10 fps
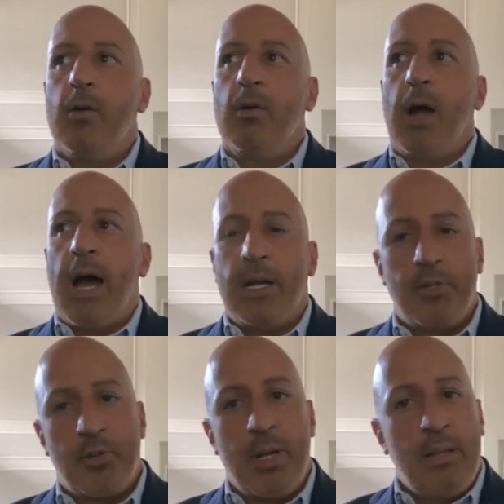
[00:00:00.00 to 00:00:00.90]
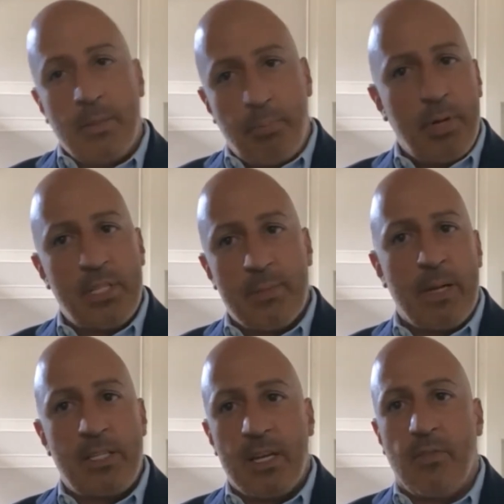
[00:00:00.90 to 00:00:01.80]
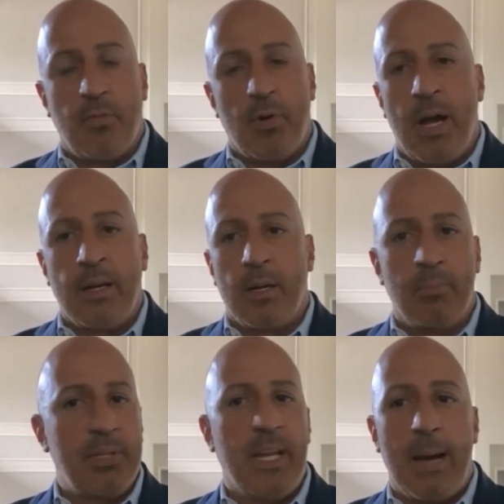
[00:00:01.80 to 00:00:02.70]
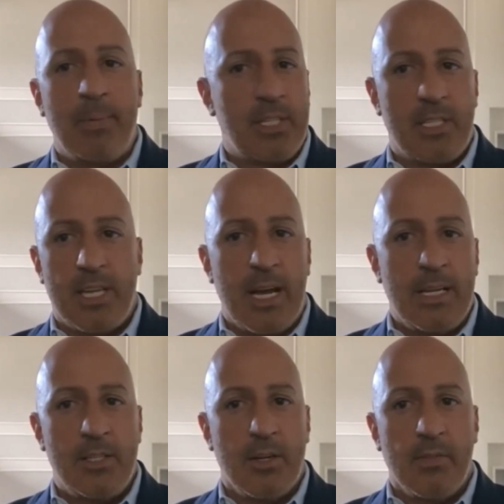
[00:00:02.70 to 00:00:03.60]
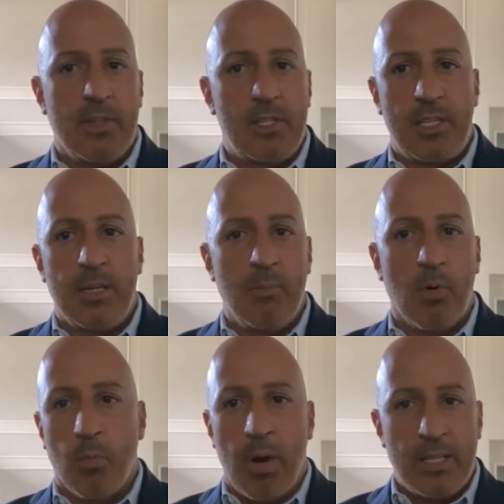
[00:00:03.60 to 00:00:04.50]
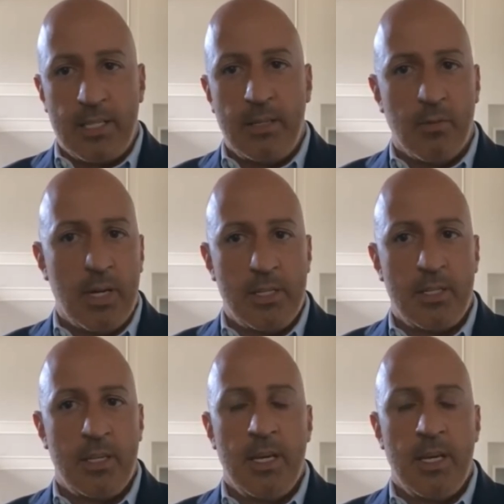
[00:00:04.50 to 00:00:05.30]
Andre, the Prince, and myself were on complete opposite sides of the Skidmore-Weinstein race.